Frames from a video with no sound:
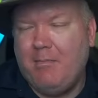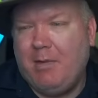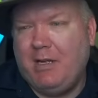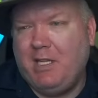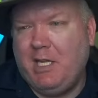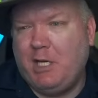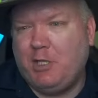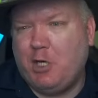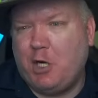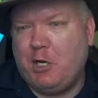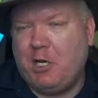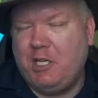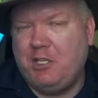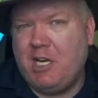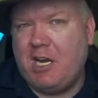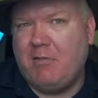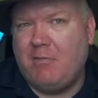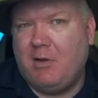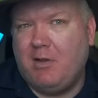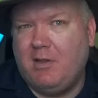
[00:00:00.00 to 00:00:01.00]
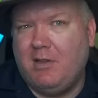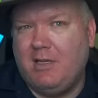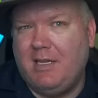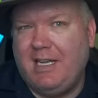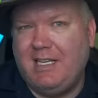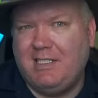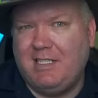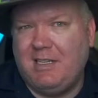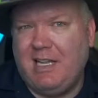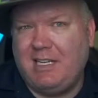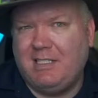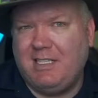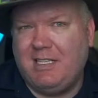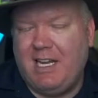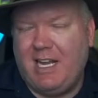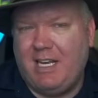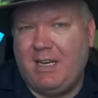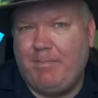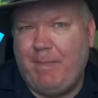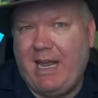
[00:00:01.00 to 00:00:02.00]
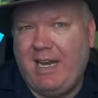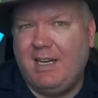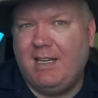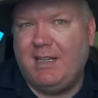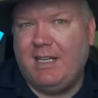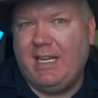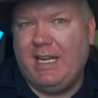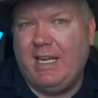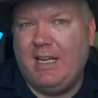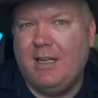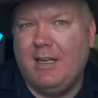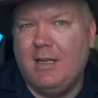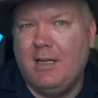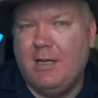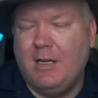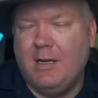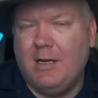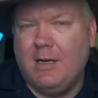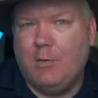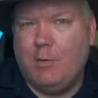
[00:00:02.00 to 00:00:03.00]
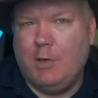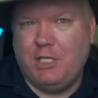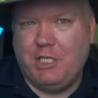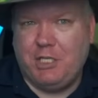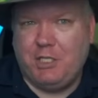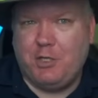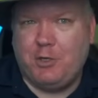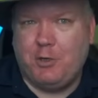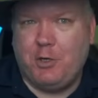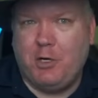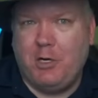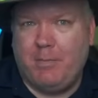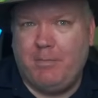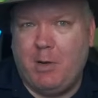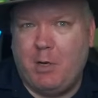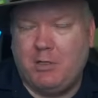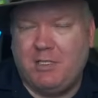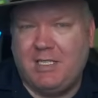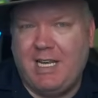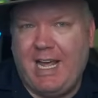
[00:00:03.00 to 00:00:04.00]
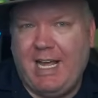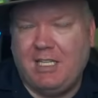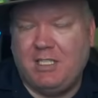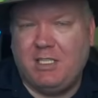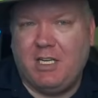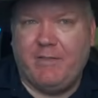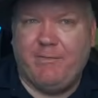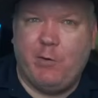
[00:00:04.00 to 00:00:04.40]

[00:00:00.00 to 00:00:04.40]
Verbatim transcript: but the attorney general is elected independently, which is true in most states.